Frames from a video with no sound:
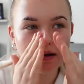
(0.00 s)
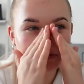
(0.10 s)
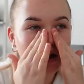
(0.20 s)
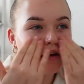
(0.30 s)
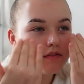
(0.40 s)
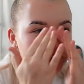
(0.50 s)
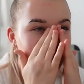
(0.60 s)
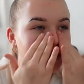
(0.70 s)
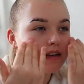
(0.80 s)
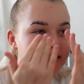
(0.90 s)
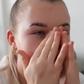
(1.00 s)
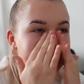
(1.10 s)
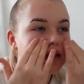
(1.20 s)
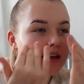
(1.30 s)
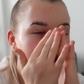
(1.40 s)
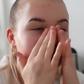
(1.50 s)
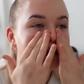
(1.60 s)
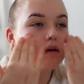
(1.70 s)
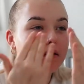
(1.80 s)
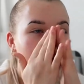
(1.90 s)
I'm going for drinks
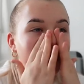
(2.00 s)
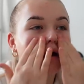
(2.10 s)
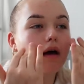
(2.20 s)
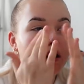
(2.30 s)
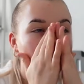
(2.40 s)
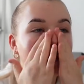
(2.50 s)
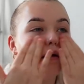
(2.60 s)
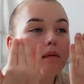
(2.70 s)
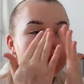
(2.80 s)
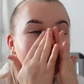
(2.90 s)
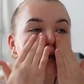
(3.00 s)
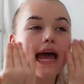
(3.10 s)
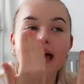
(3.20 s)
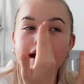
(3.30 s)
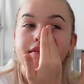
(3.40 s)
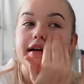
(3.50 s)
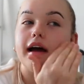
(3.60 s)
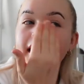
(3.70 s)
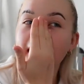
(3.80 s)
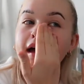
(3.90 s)
in uh, my
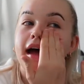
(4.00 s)
area